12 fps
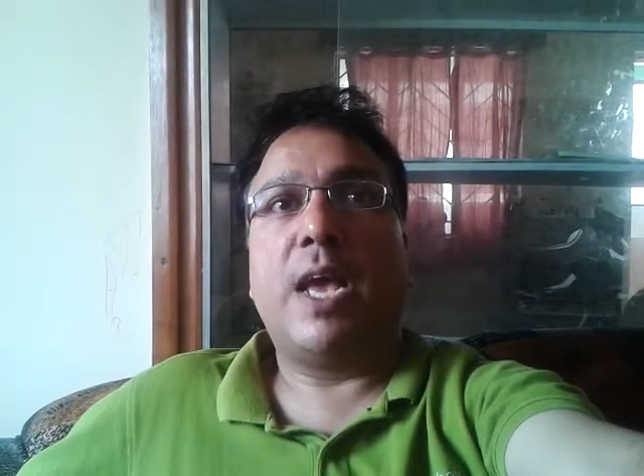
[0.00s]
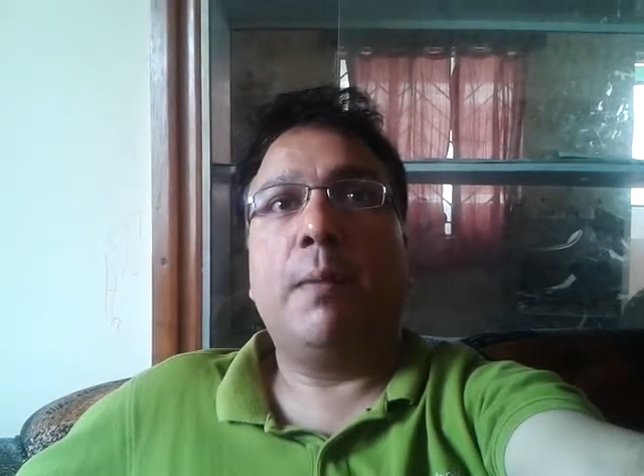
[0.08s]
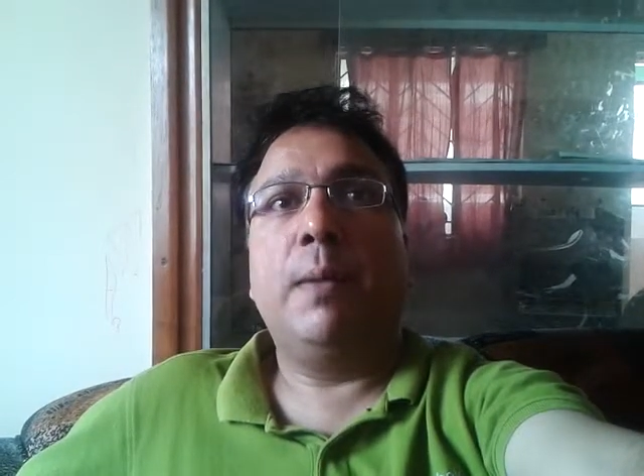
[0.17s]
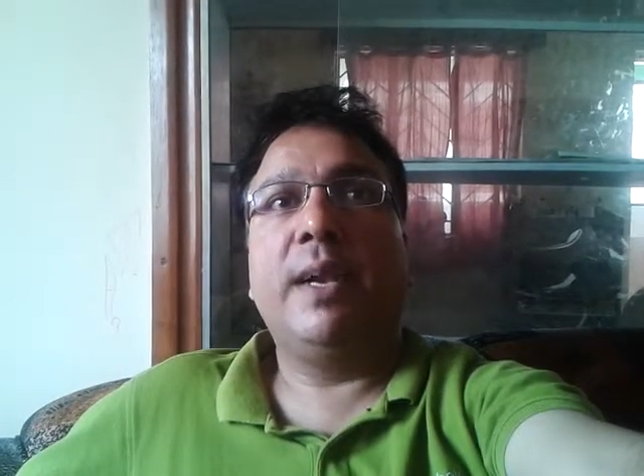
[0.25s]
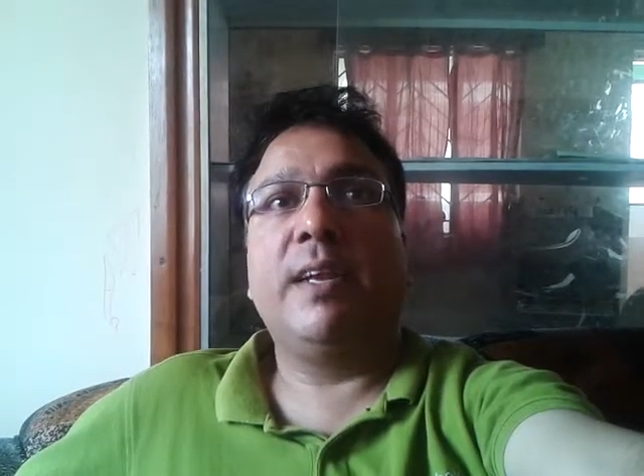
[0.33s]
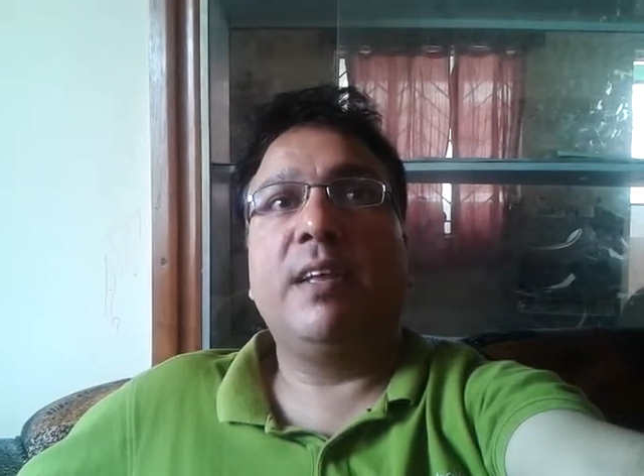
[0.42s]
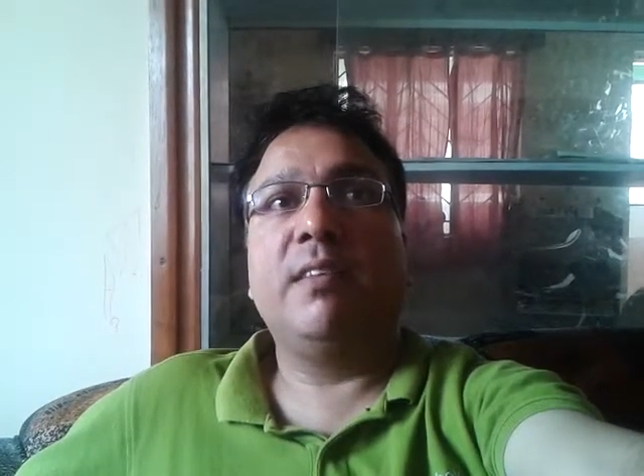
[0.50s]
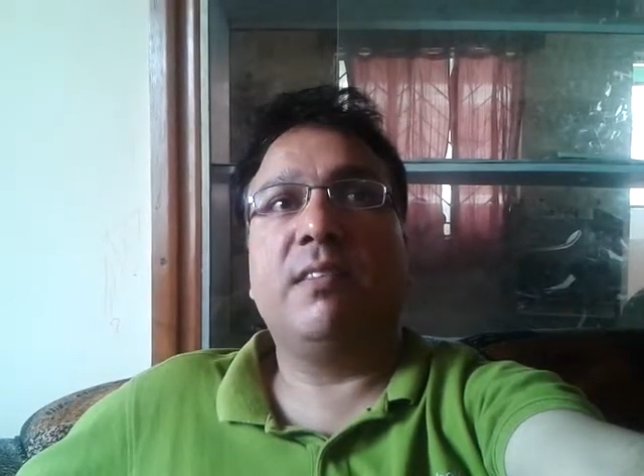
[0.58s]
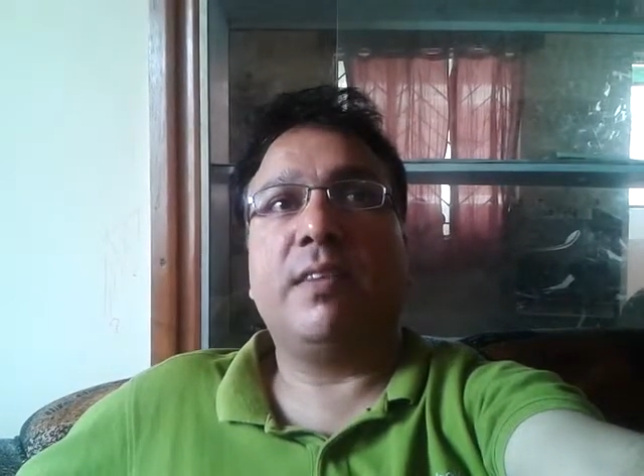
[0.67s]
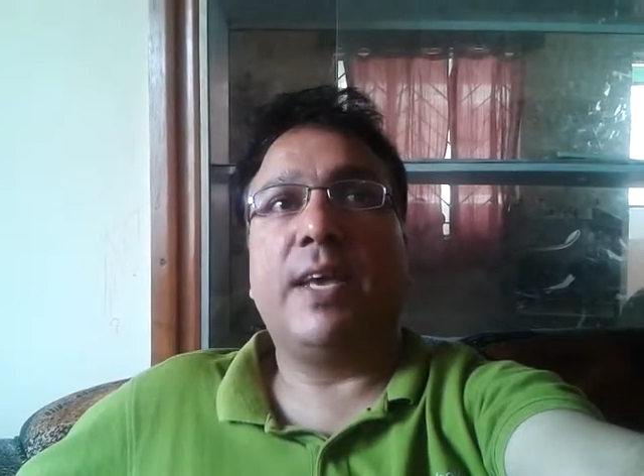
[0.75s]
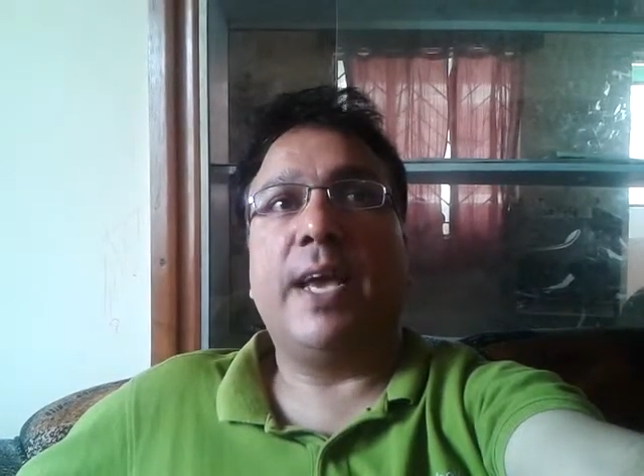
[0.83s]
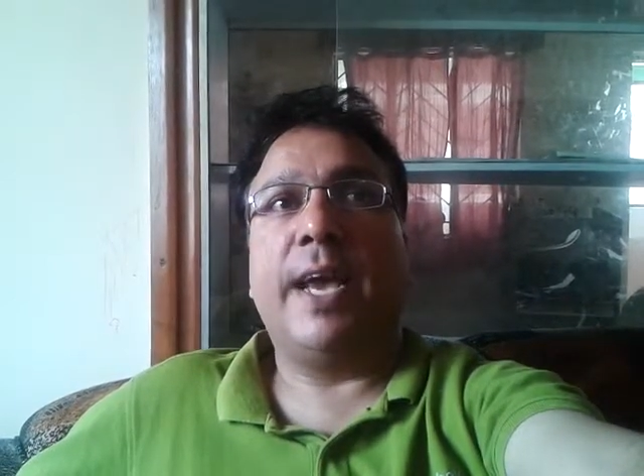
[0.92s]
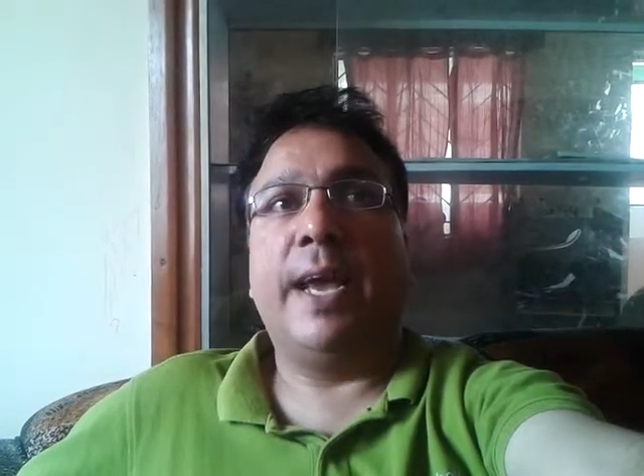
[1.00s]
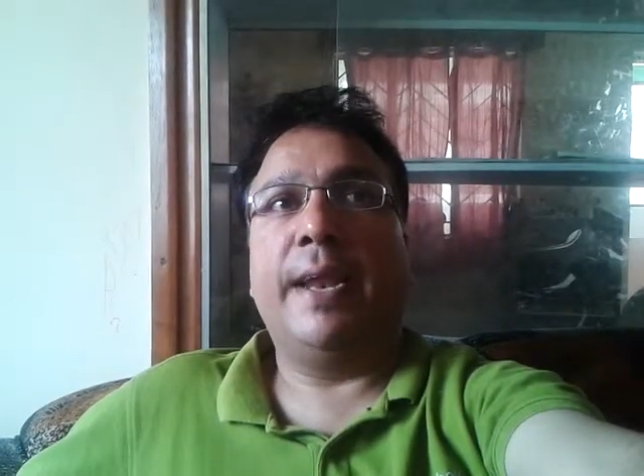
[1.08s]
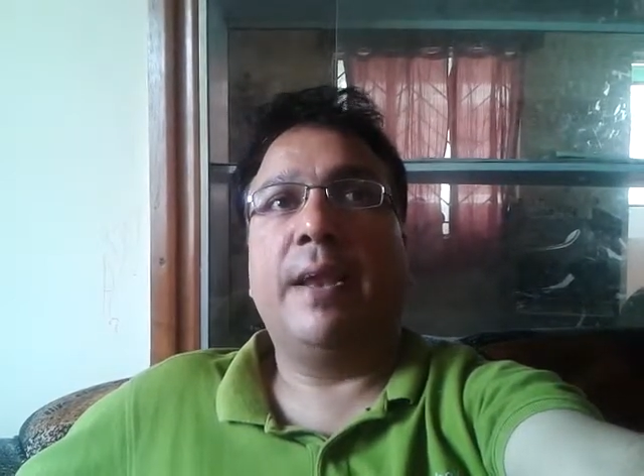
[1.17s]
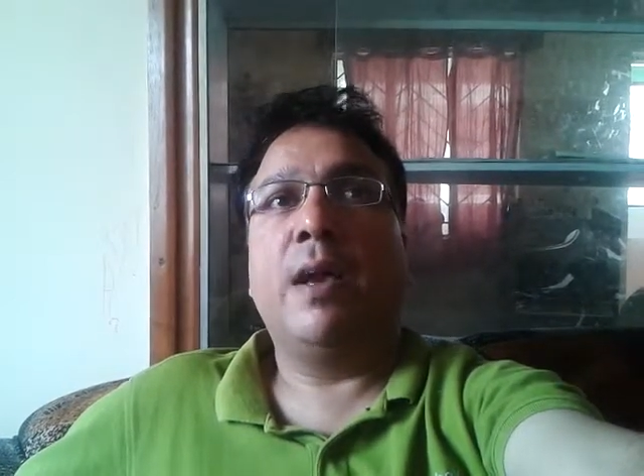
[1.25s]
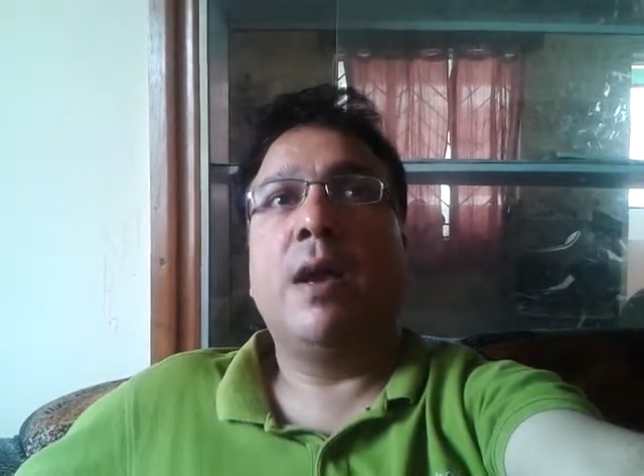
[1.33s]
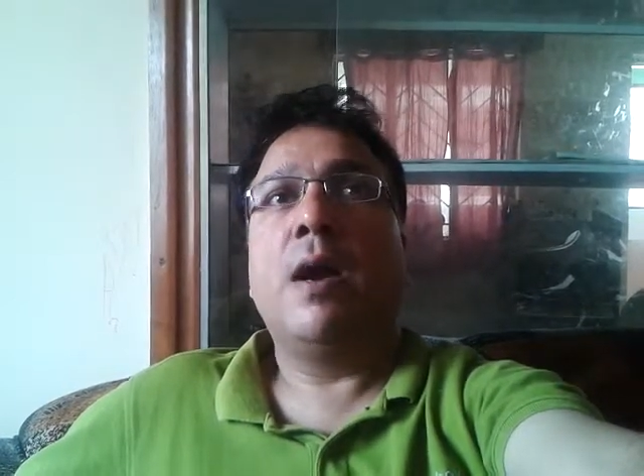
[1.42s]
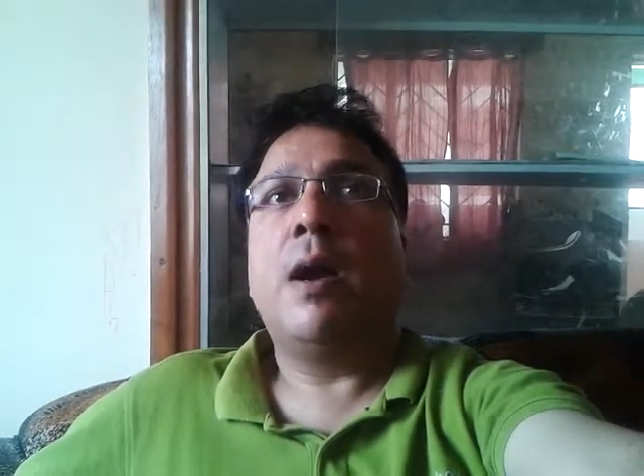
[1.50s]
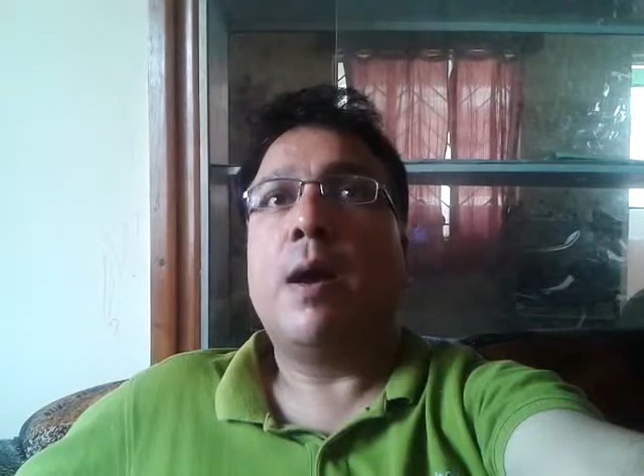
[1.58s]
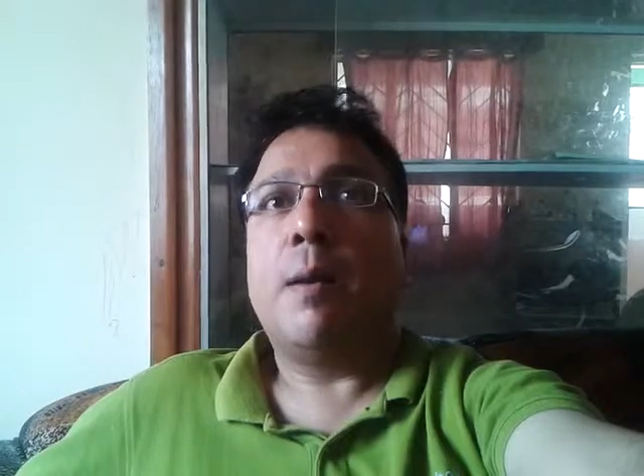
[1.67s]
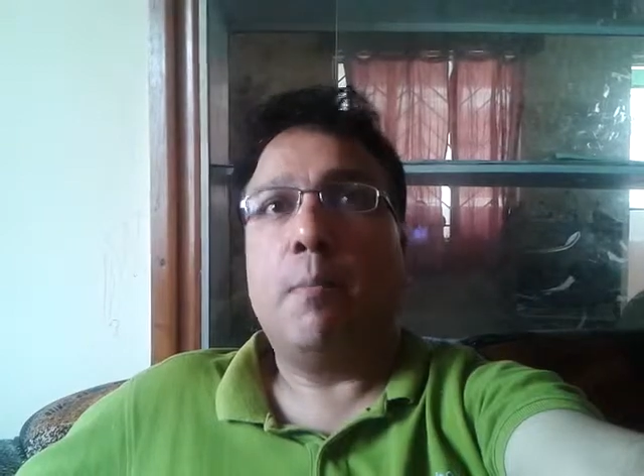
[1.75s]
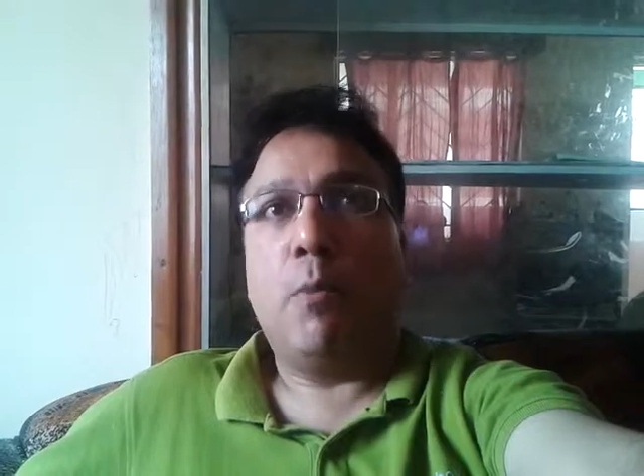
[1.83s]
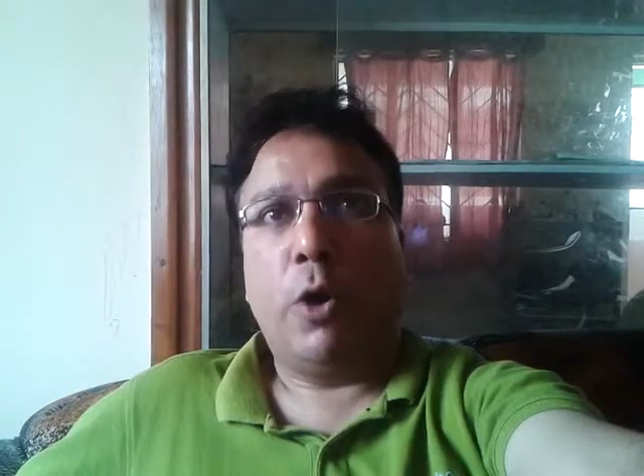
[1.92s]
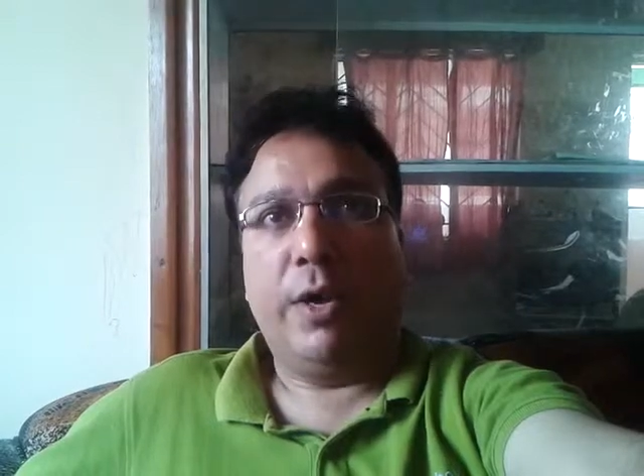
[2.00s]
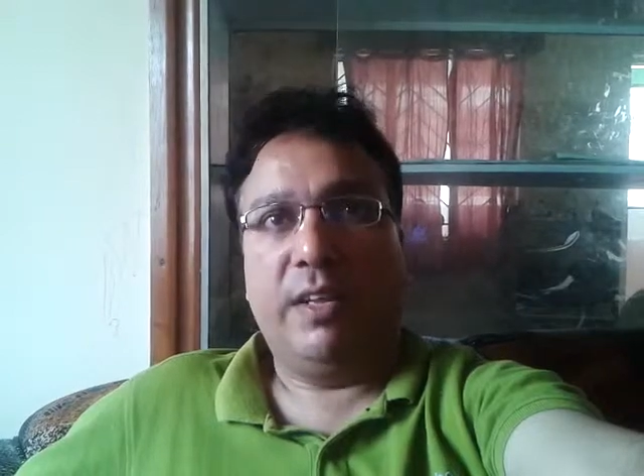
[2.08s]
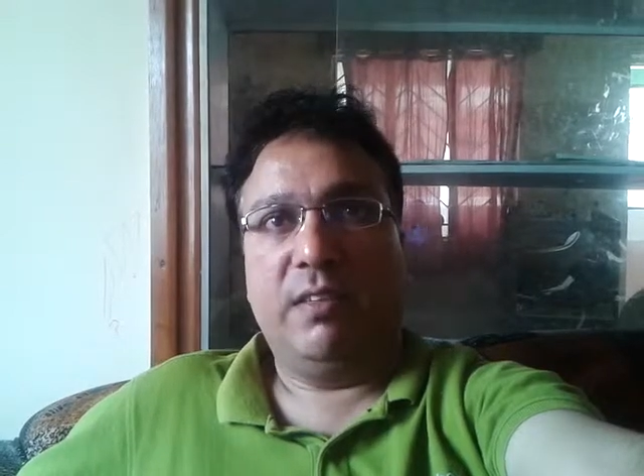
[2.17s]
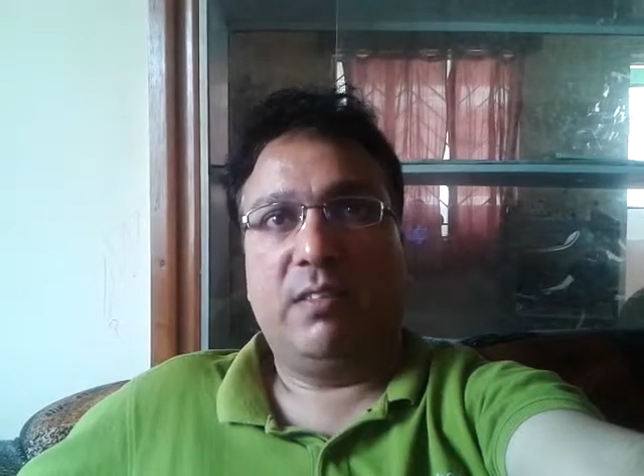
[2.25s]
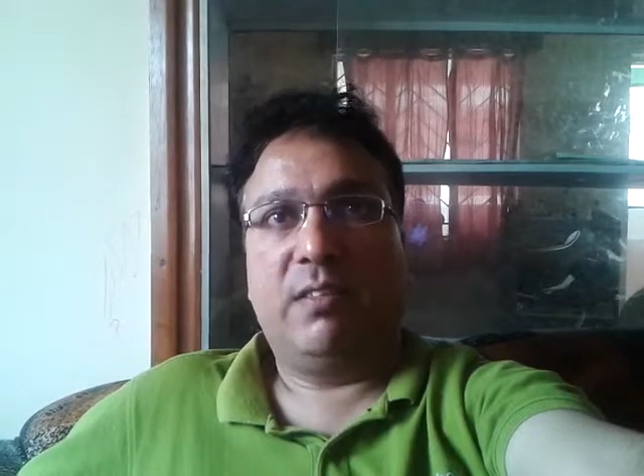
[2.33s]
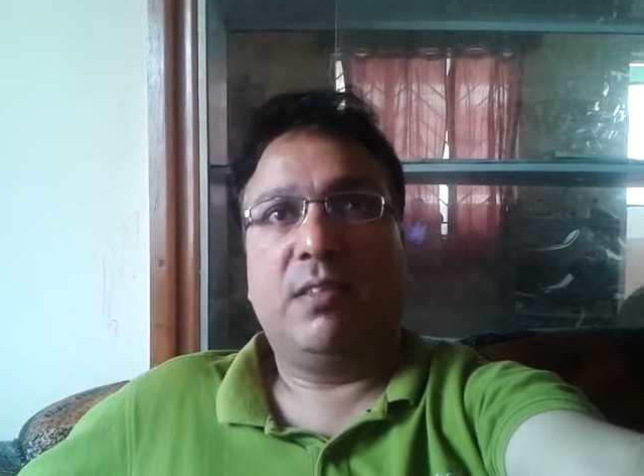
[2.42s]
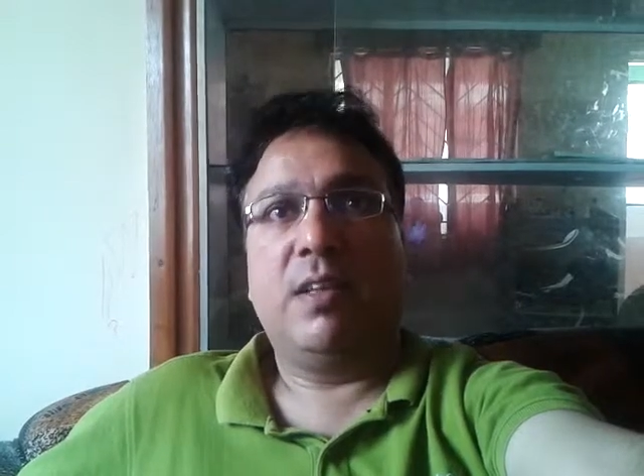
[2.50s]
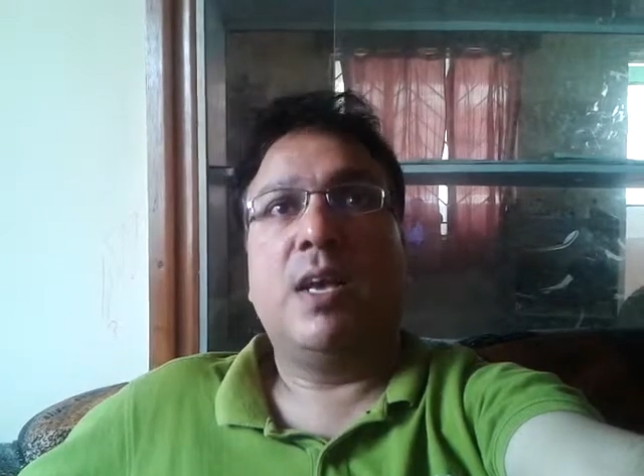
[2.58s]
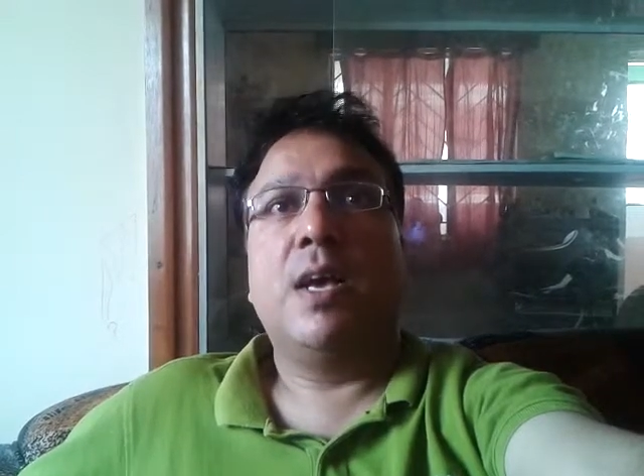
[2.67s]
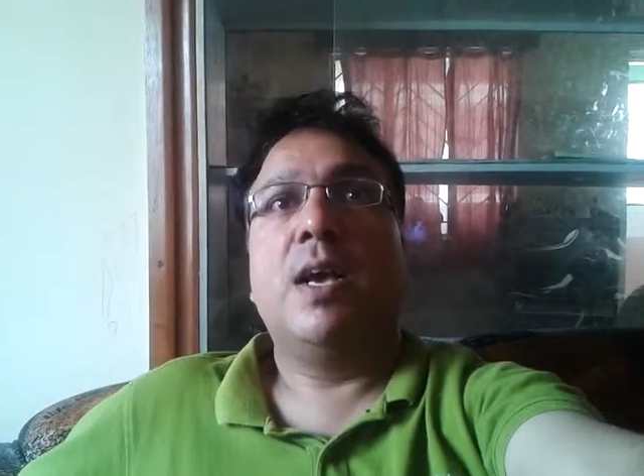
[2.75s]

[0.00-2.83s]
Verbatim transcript: abilities and bodies.